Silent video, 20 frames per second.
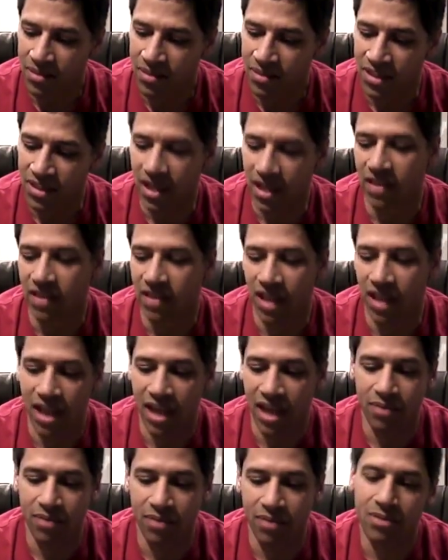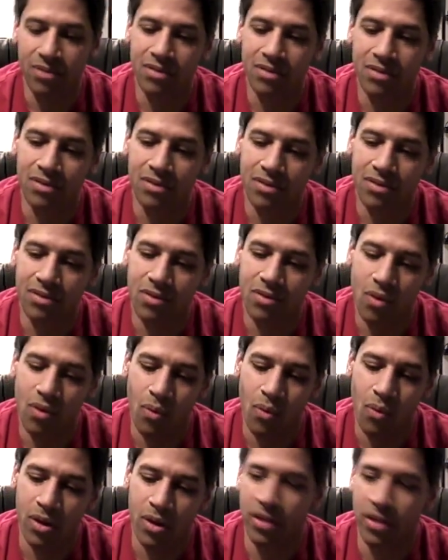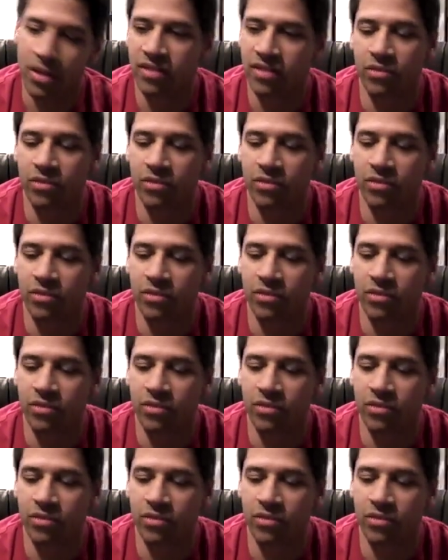see. And one of the things